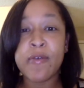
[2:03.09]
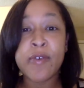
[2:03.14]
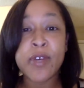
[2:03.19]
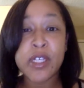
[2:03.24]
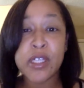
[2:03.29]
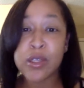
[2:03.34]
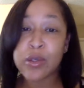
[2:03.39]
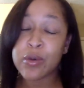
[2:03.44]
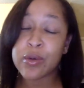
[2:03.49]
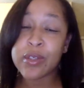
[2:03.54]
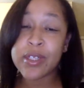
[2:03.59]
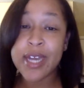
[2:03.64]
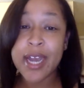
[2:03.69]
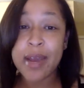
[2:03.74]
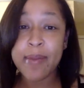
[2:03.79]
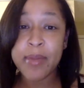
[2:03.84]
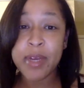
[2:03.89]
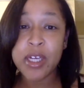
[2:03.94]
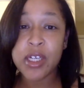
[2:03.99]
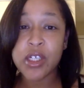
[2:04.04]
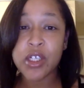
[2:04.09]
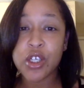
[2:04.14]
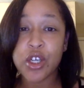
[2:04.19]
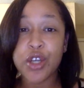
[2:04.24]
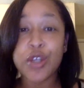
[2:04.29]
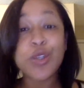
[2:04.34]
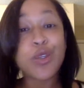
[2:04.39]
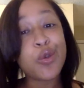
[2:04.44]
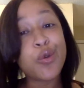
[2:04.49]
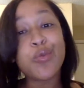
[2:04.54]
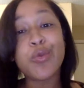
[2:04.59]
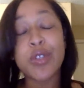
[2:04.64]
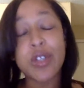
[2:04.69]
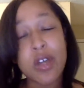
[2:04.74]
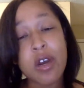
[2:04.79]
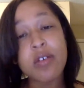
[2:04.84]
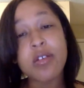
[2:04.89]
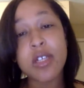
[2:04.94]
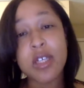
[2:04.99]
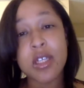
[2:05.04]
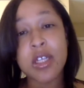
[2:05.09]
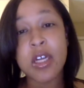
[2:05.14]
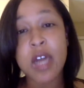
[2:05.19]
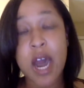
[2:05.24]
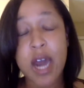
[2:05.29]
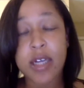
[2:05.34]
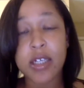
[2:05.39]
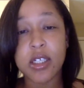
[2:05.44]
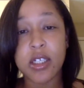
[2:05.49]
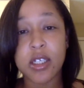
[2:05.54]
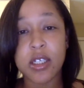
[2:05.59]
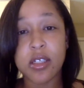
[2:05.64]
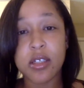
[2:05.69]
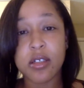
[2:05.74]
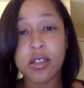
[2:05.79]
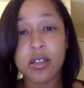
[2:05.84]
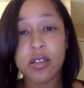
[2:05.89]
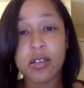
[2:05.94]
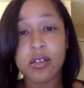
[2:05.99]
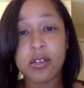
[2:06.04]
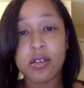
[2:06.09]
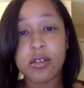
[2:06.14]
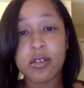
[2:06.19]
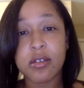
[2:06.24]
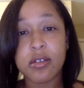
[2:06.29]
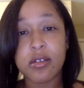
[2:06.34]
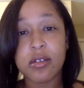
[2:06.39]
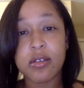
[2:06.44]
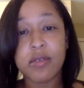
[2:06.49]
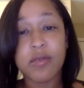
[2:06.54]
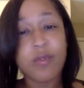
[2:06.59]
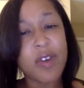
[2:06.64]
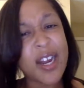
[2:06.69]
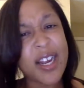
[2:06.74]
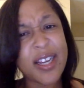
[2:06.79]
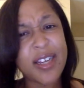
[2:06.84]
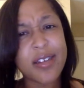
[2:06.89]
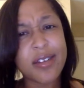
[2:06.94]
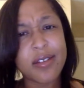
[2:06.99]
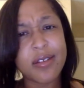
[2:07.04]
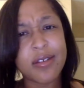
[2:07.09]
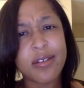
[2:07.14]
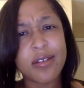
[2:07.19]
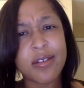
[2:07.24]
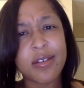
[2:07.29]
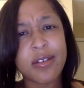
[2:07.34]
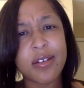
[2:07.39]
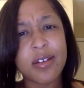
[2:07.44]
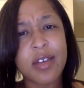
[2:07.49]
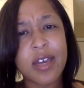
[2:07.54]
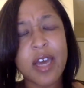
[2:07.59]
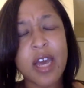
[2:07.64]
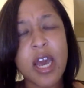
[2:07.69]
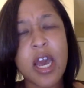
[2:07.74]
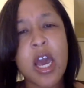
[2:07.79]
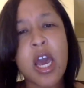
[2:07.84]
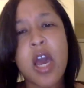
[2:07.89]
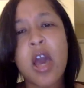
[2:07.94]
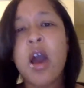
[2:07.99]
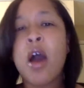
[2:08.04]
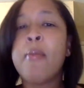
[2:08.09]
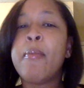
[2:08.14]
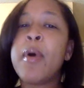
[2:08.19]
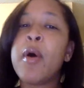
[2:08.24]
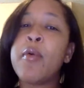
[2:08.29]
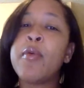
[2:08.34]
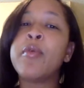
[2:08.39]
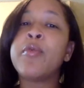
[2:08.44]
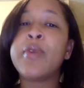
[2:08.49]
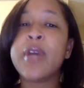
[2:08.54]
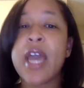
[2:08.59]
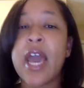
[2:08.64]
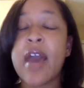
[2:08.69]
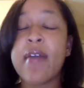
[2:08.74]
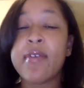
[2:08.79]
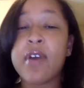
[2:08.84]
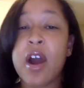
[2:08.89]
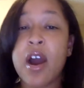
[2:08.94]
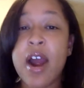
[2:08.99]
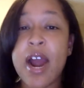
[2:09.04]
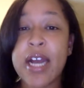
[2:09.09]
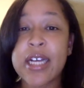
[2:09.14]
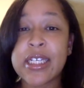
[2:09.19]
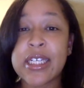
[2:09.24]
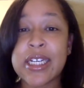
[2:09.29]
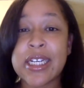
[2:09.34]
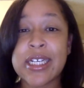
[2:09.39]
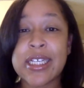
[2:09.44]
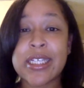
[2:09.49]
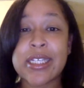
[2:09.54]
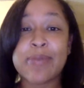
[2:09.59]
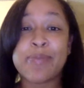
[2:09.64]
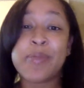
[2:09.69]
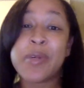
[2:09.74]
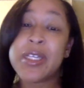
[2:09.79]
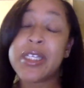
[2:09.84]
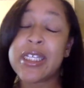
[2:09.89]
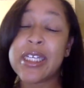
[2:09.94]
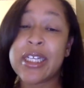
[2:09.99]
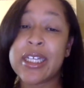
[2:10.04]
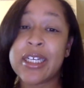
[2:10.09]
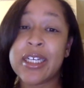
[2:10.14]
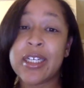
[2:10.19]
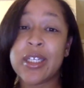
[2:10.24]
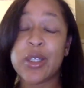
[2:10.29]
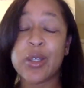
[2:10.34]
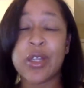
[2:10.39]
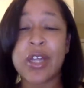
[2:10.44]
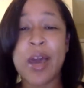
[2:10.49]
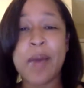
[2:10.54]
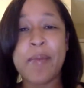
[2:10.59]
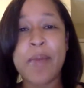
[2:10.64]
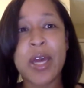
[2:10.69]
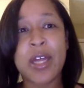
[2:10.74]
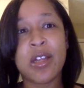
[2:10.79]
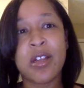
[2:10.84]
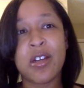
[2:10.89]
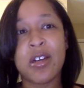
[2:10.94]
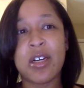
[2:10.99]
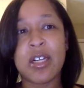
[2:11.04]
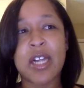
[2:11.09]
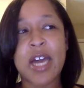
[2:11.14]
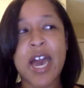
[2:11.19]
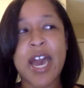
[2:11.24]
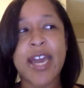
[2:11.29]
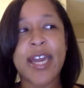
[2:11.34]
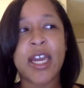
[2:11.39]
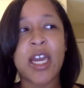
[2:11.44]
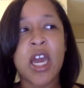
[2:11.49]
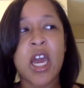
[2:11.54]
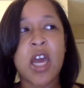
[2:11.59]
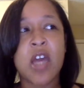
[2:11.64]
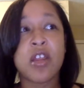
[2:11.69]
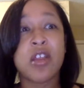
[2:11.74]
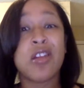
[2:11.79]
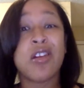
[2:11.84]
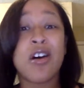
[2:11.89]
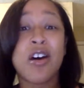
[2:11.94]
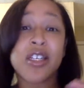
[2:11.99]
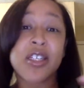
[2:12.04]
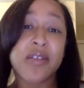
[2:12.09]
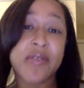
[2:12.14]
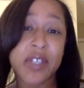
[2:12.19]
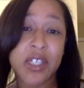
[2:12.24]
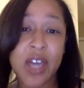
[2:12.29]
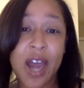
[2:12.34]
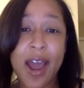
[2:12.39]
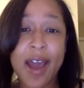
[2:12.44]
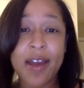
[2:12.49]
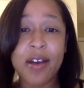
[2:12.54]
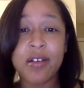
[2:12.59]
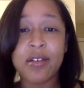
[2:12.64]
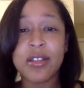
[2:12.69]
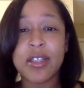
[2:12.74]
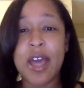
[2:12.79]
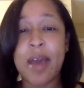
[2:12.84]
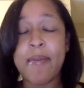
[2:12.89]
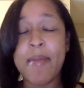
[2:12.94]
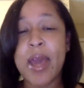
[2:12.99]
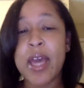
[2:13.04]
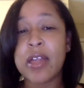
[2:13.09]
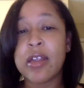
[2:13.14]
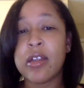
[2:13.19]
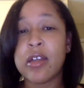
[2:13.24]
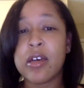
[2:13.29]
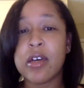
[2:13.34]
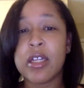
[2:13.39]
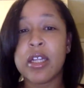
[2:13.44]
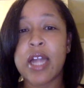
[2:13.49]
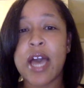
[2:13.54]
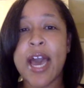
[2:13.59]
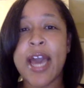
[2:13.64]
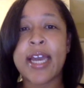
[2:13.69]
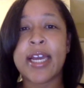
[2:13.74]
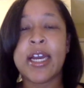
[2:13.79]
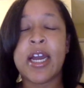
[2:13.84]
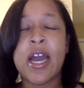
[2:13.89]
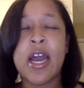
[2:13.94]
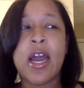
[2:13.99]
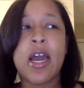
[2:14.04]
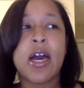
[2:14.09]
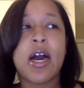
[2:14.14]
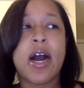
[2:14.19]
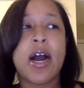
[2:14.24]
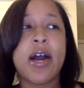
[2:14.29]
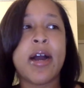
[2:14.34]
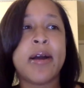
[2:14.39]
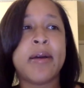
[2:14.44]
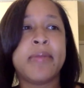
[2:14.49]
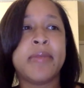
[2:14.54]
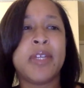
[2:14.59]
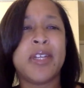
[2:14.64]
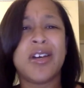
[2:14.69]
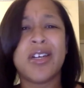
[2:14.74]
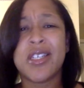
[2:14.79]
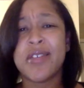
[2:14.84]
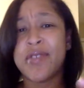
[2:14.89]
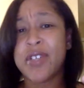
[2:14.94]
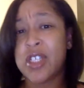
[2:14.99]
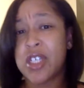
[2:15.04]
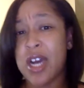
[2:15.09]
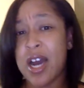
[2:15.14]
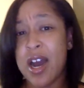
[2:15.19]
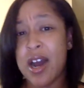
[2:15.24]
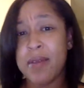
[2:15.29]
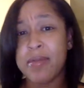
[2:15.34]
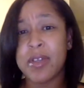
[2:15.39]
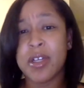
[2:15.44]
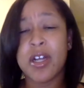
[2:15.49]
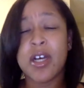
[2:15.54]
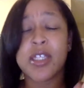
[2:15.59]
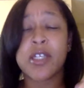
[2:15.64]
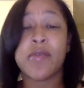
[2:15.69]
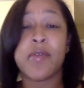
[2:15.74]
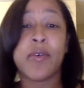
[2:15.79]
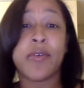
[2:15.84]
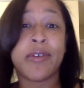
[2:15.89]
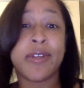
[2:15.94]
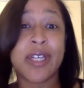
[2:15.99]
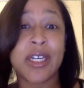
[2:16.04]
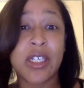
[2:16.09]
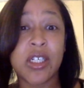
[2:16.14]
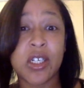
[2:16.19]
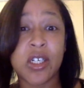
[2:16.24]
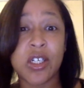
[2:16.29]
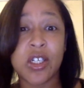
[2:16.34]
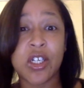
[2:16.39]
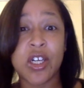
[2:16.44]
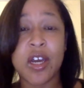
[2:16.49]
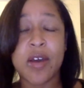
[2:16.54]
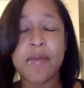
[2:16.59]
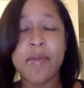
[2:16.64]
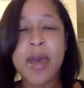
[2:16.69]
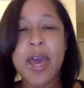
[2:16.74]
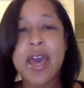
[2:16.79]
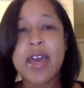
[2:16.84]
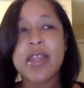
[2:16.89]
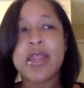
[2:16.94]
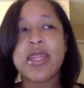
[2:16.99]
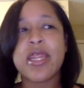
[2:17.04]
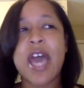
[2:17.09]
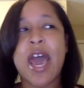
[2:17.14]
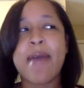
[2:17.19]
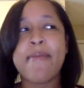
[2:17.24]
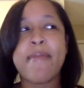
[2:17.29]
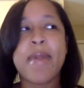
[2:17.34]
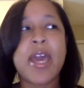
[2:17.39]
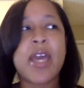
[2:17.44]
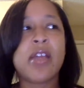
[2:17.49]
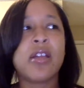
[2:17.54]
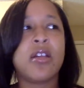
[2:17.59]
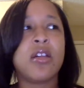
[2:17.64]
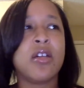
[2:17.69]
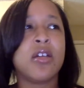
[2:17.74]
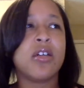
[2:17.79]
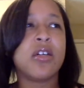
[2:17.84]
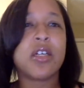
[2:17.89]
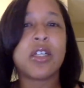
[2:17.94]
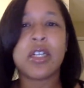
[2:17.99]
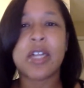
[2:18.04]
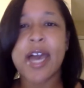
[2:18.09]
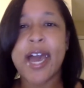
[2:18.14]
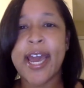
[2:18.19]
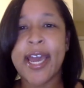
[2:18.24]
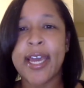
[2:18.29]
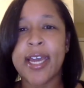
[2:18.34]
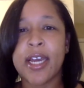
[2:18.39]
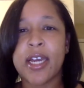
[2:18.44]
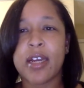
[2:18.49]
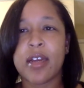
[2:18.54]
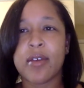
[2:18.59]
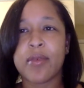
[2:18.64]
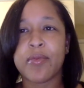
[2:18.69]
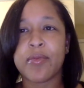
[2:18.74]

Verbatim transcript: physical damage, you would go to the doctor, right? But when we have car accidents mentally, so that may look like the loss of a child, that may look like um, the loss of a job, the loss of a relationship, that may look like